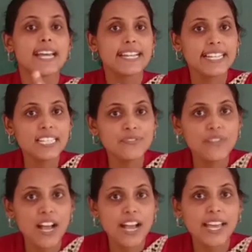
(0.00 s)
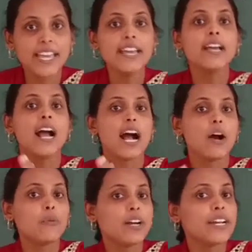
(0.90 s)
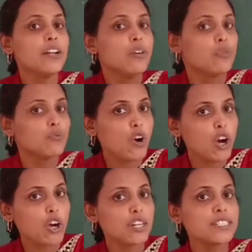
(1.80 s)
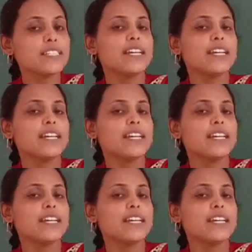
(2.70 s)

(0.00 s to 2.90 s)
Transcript: satisfy our wants.